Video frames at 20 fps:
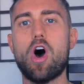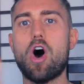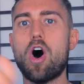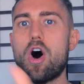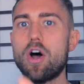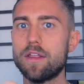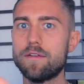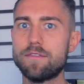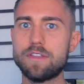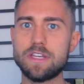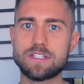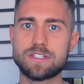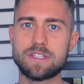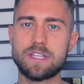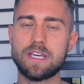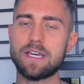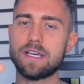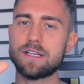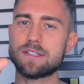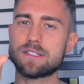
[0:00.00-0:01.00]
All of these
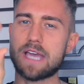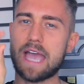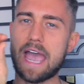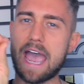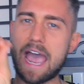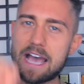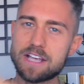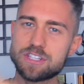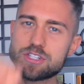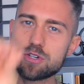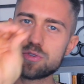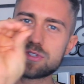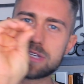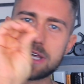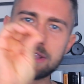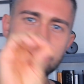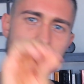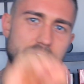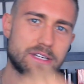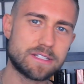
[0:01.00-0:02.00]
things, as you
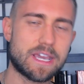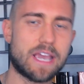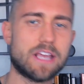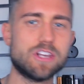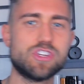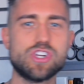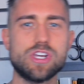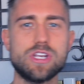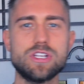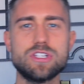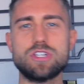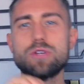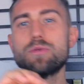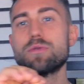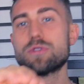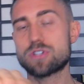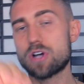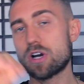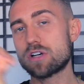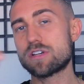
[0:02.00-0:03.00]
set the intentions, you
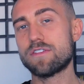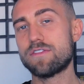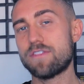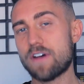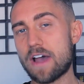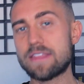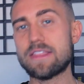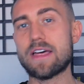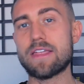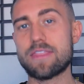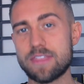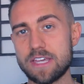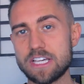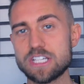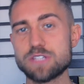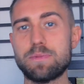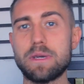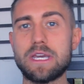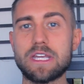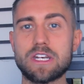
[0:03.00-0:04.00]
will start to find that
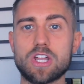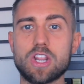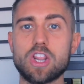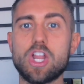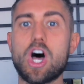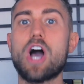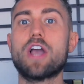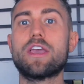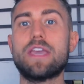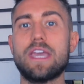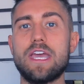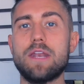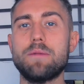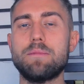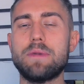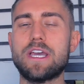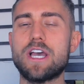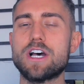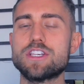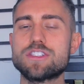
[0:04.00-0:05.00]
things begin to lock
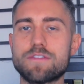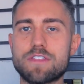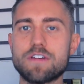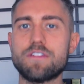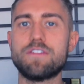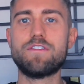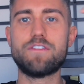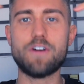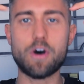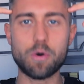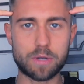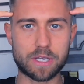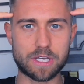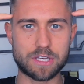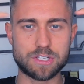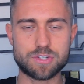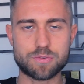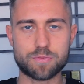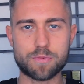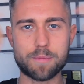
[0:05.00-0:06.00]
in because of the
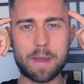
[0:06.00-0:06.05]
focus.